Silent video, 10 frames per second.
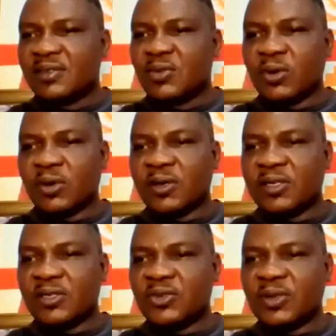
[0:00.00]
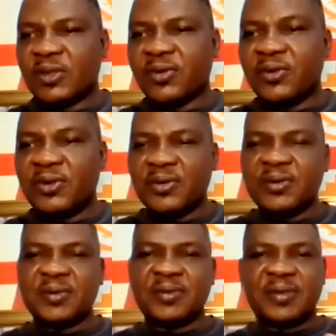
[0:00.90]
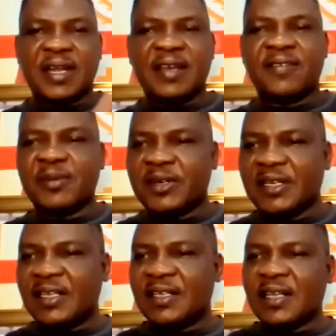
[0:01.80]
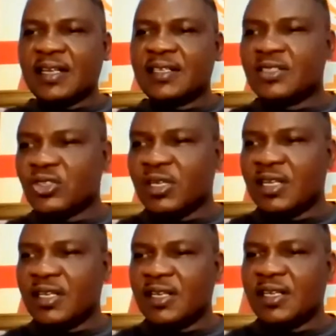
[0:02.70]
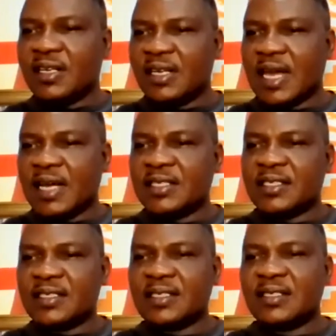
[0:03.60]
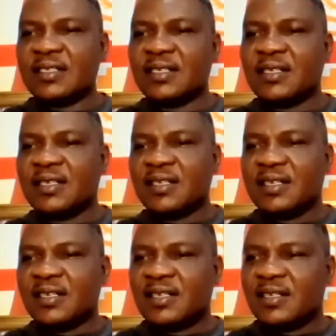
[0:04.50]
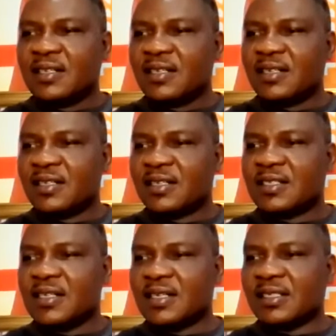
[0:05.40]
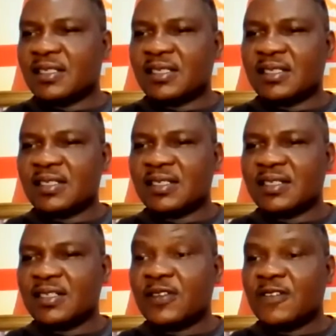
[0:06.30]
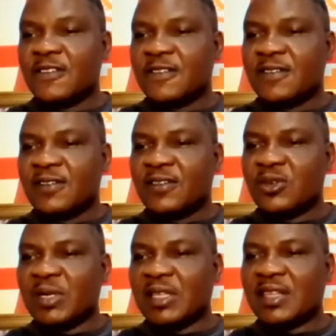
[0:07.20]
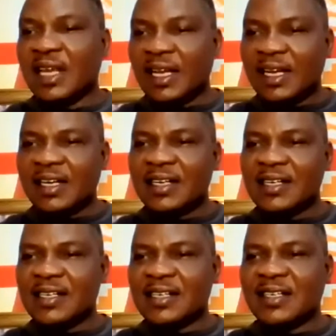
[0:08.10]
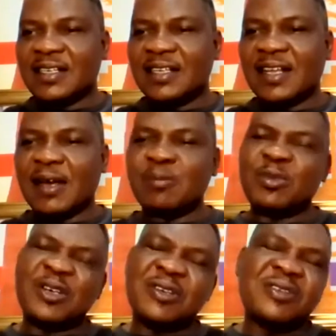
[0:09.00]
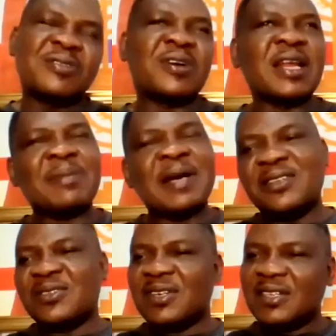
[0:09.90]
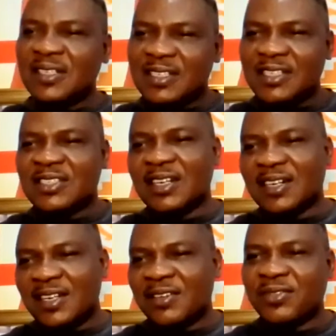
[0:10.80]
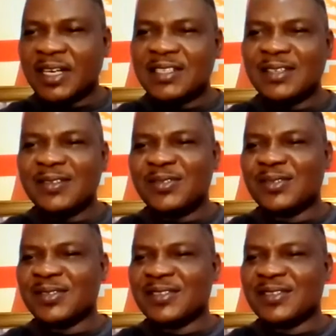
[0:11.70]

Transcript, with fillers: what God is doing through you and everybody that is joining in in the dance. It is not, you may think, um, oh, what am I doing? Is this thing really effective?